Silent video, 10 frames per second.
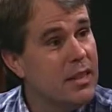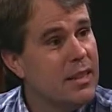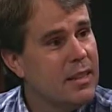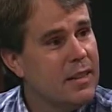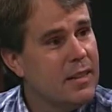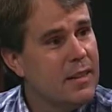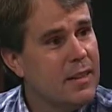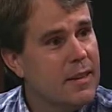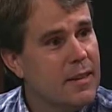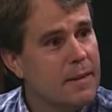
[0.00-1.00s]
So, so
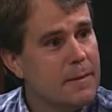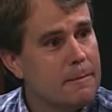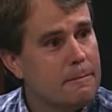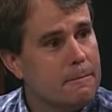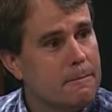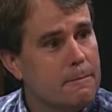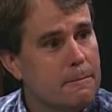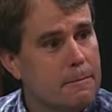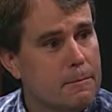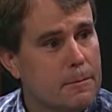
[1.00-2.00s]
Jared, you've made
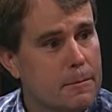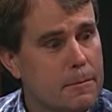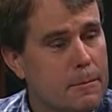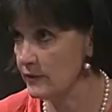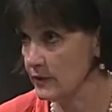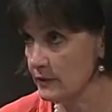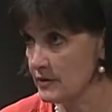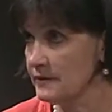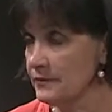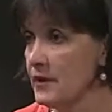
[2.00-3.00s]
multiple short no.
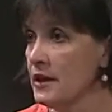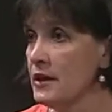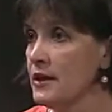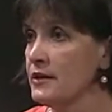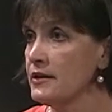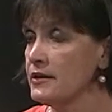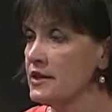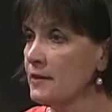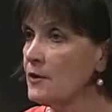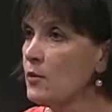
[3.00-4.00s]
films.
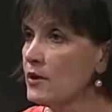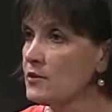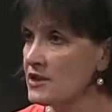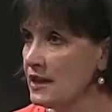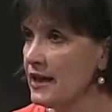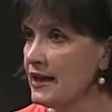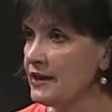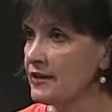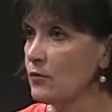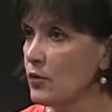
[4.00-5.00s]
Tell me what it was
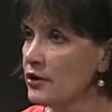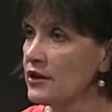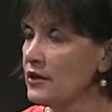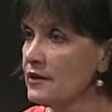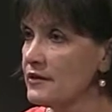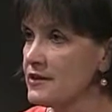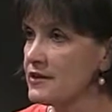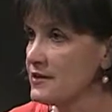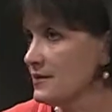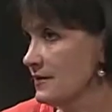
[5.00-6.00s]
like working on
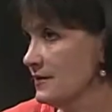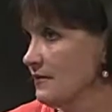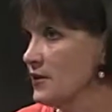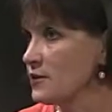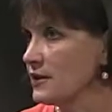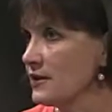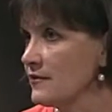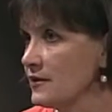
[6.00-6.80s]
this feature length